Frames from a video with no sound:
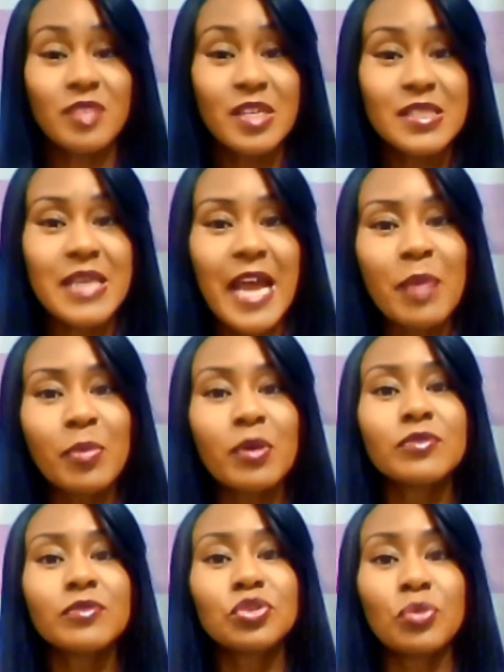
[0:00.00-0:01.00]
the type
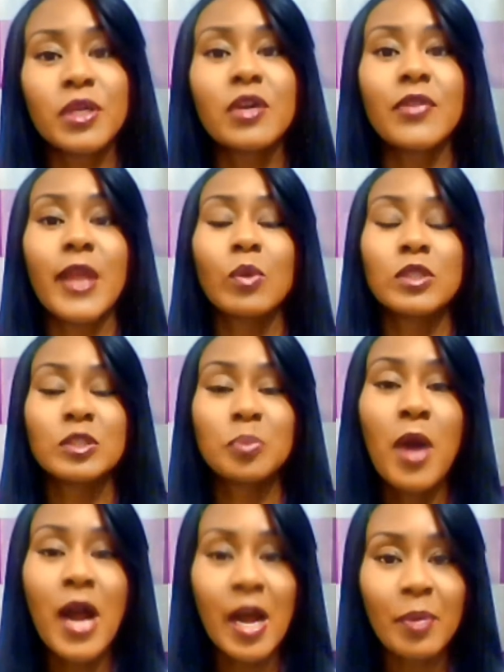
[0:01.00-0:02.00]
of drill that was
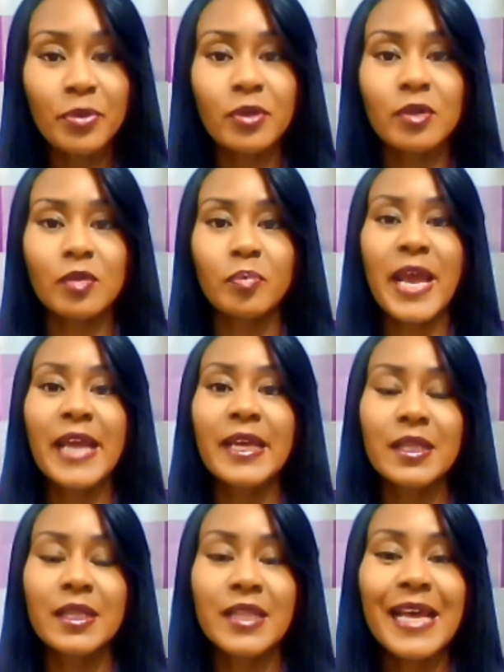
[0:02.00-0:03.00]
popular back
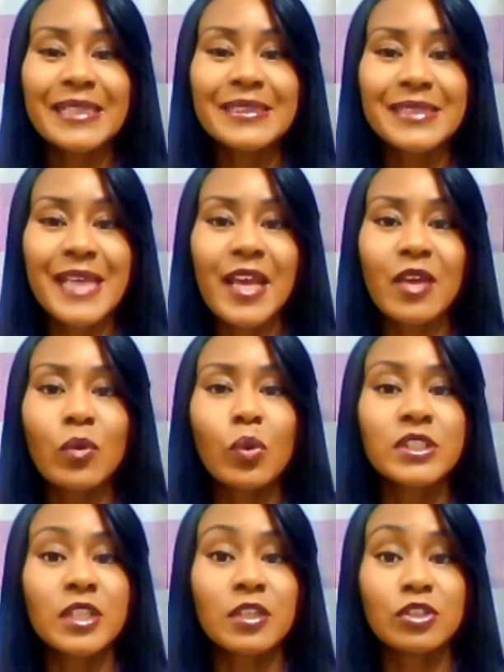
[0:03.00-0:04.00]
in that day
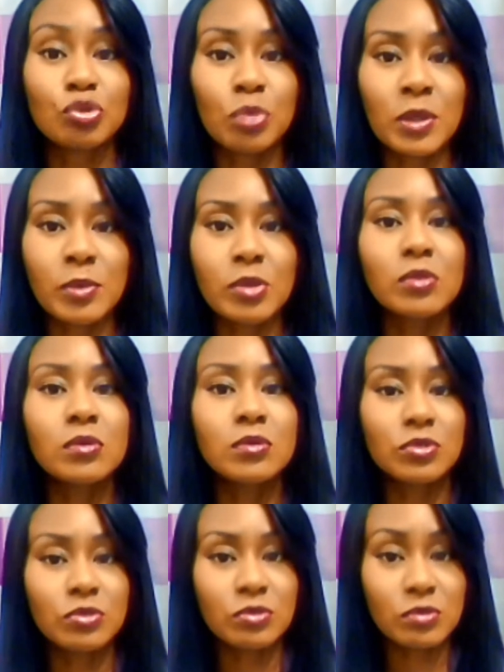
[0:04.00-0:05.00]
was a Dremel
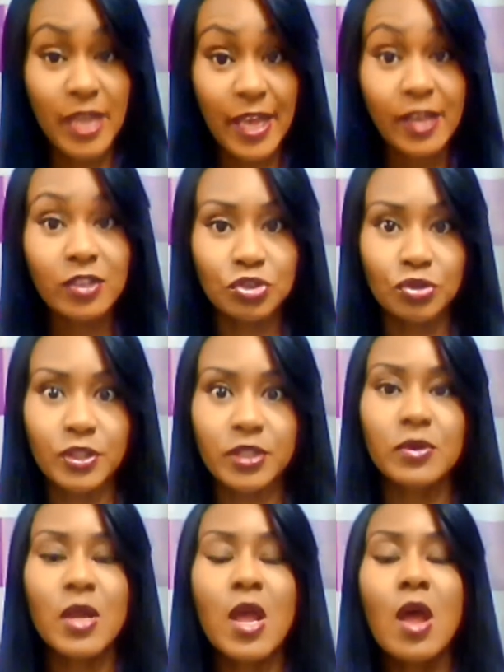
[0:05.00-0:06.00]
nail
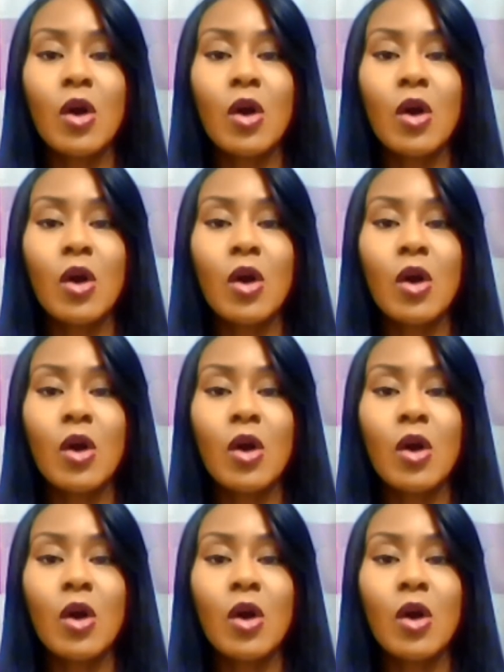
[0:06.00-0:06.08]
drill.